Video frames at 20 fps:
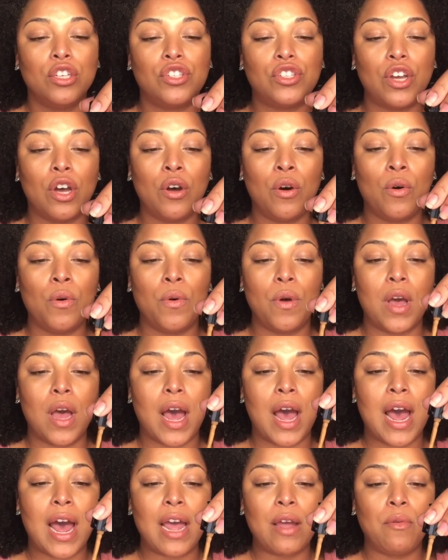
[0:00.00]
So
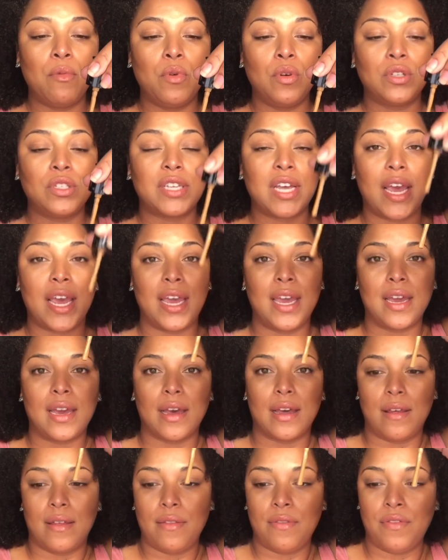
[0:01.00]
I will
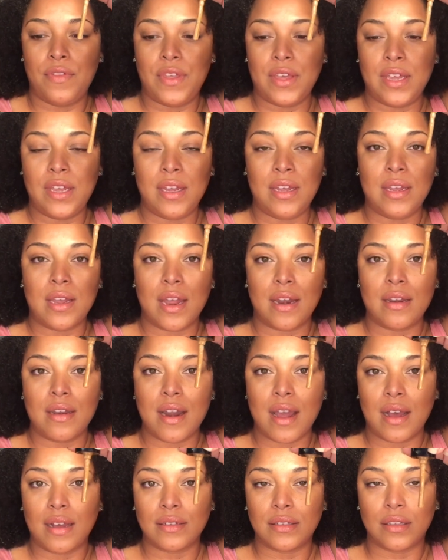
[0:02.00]
take the
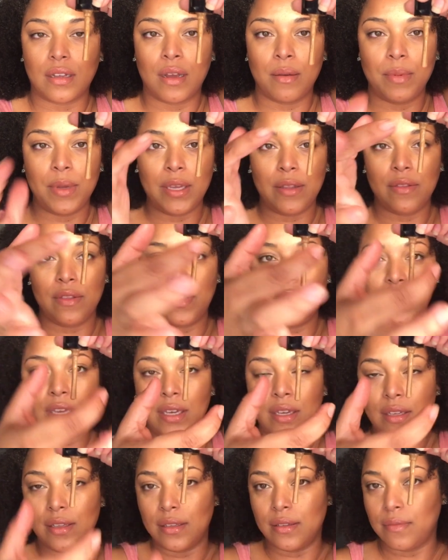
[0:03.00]
nozzle, I mean
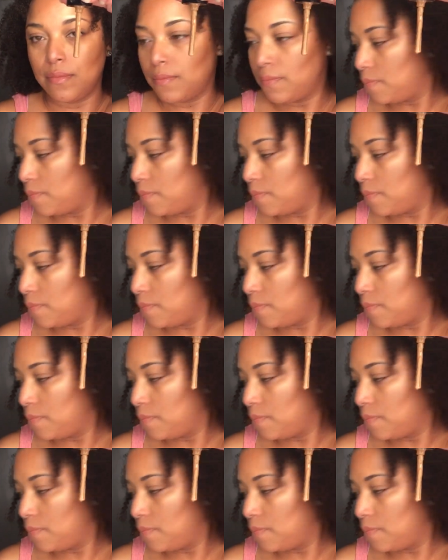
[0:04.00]
the